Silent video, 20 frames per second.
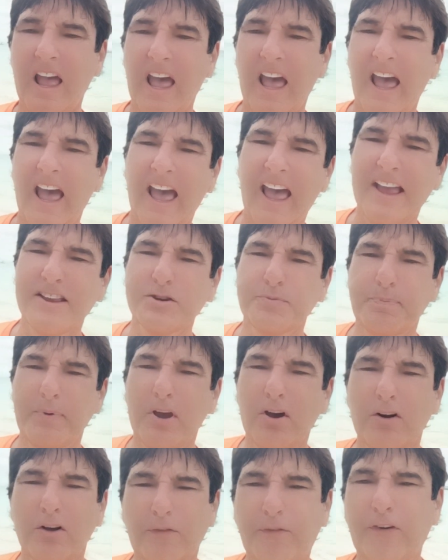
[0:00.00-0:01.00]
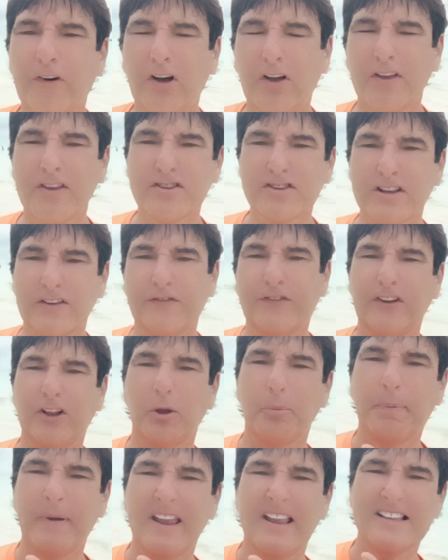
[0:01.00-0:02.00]
As beautiful as the
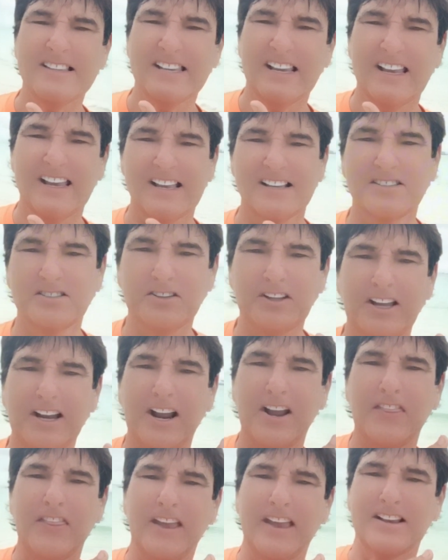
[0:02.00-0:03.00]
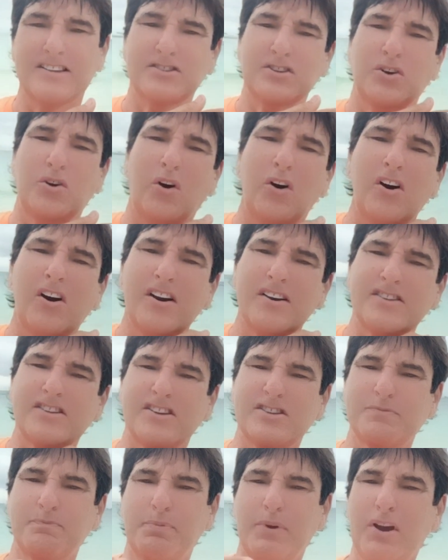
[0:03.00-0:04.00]
Philippines is, look at this gorgeous
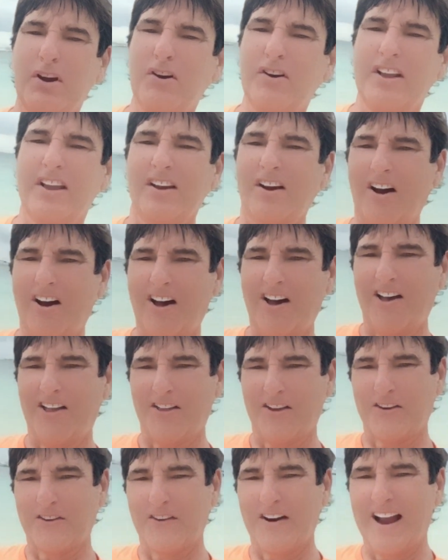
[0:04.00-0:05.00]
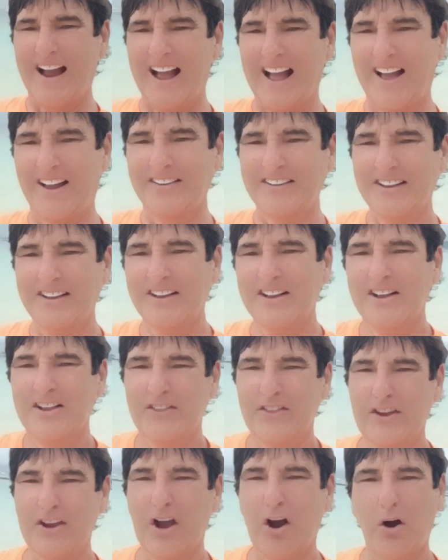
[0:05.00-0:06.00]
beauty all around.
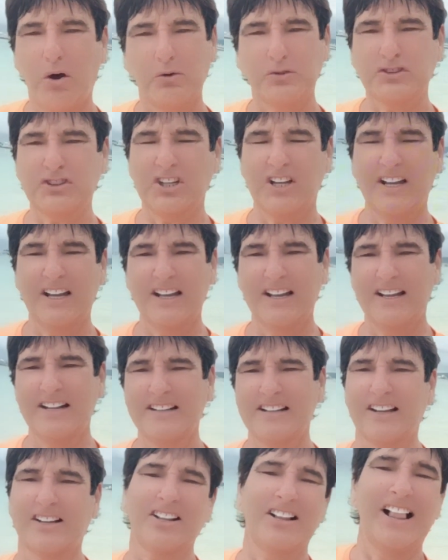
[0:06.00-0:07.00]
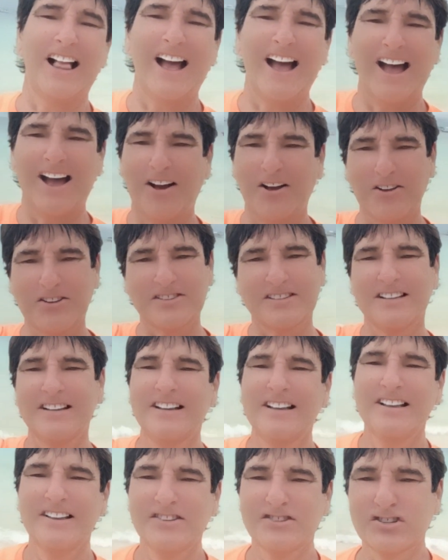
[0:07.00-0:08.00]
The ocean, the clouds,
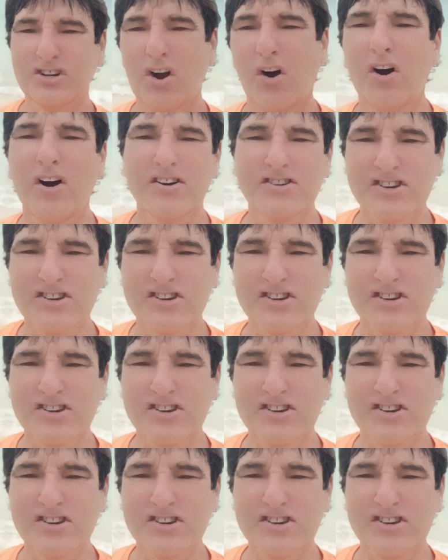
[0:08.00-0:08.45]
it's a gorgeous